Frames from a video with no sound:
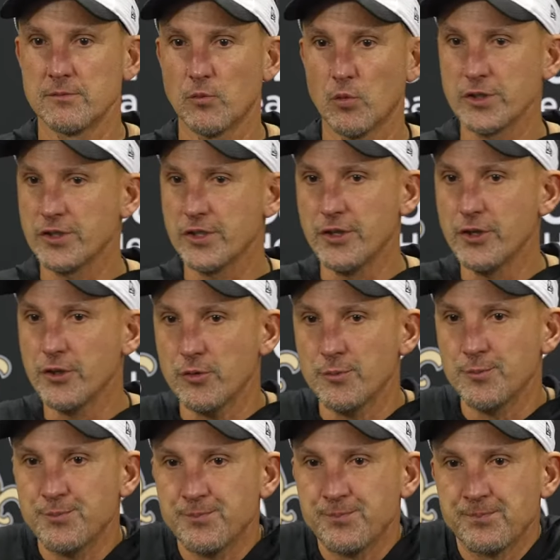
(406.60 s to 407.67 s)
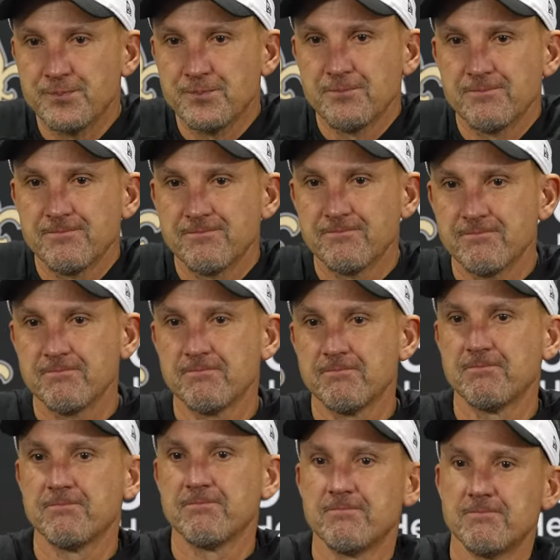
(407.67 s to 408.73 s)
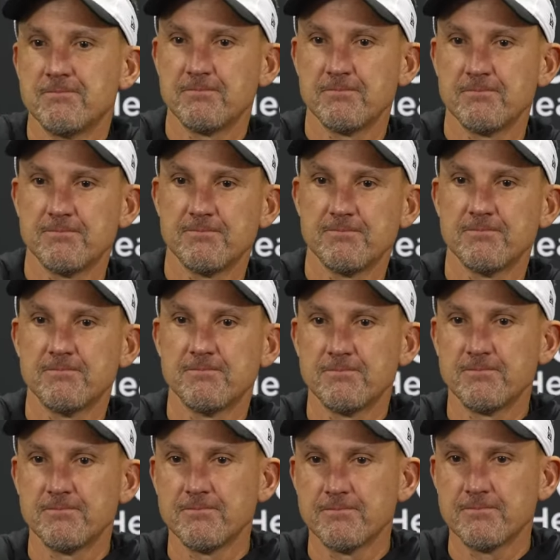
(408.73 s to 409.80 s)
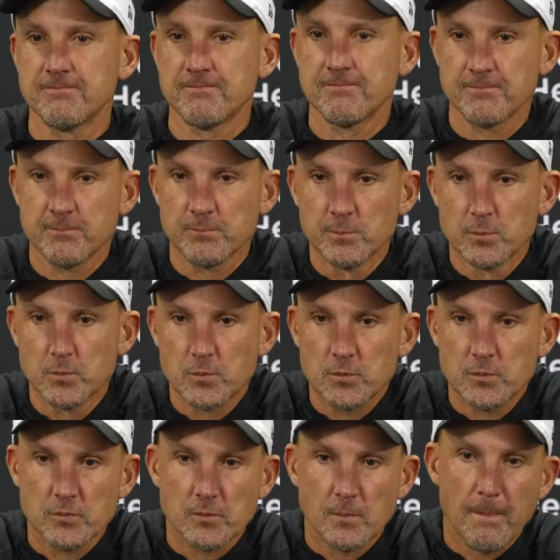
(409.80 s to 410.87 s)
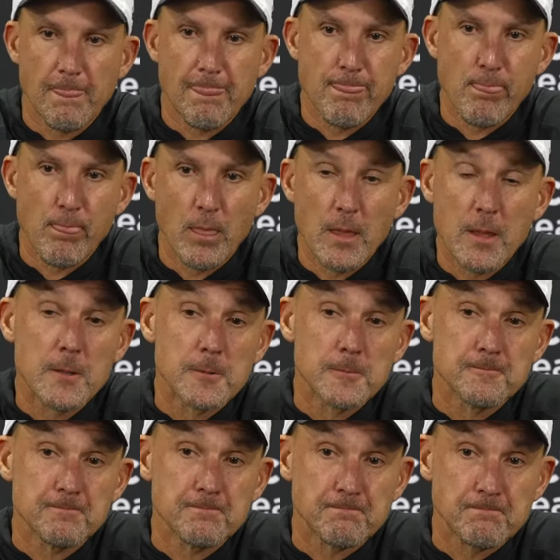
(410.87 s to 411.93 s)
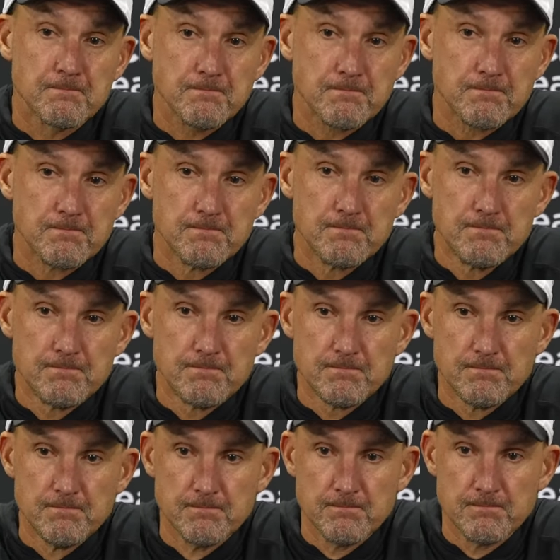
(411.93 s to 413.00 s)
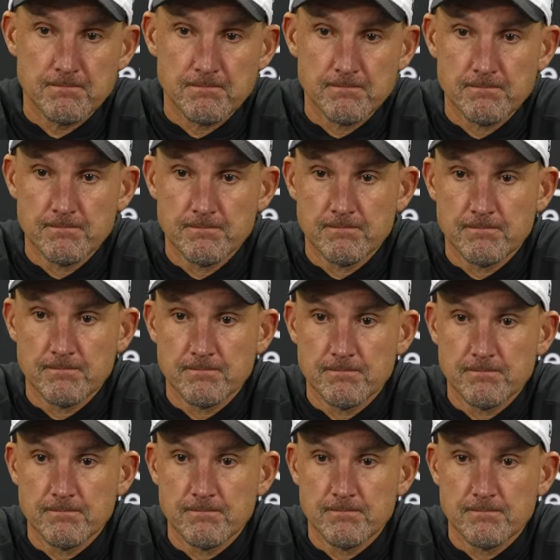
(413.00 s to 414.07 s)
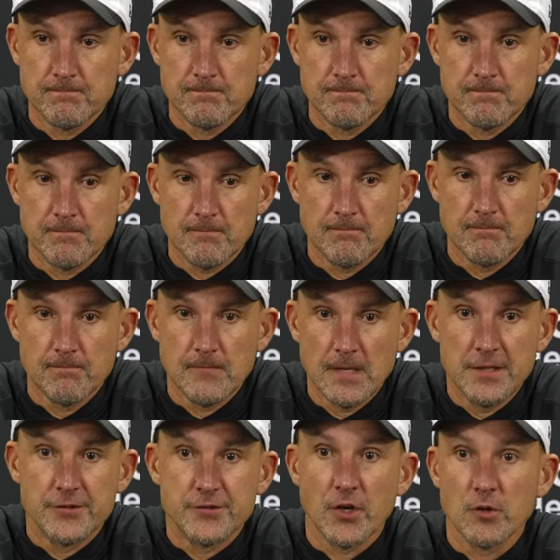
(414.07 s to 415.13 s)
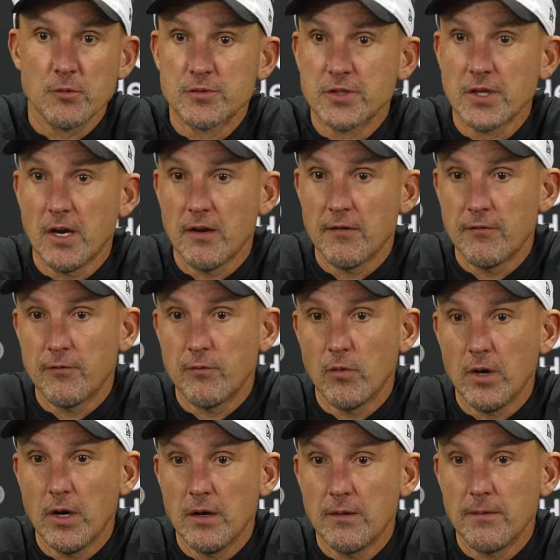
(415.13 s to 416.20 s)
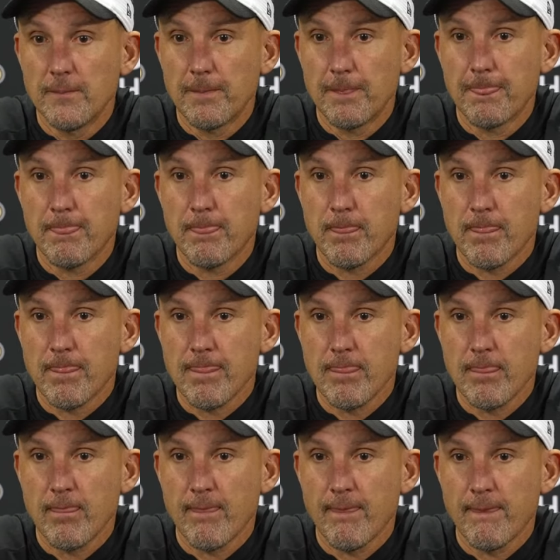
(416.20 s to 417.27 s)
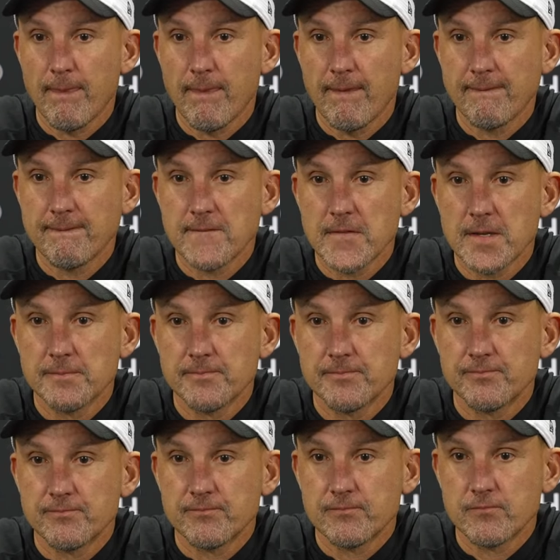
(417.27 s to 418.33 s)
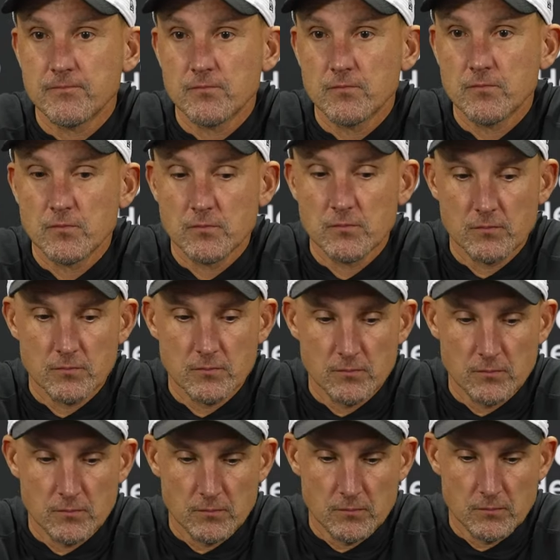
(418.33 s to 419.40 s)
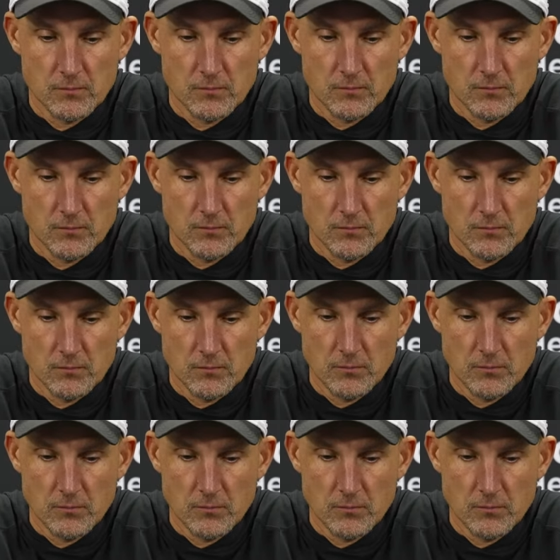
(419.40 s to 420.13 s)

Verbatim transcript: what you do. Because your offense is so new, do you anticipate some of that happening Sunday from, them? Is that kind of the goal? In terms of? In terms of just like presenting looks that maybe Carolina's not ready for?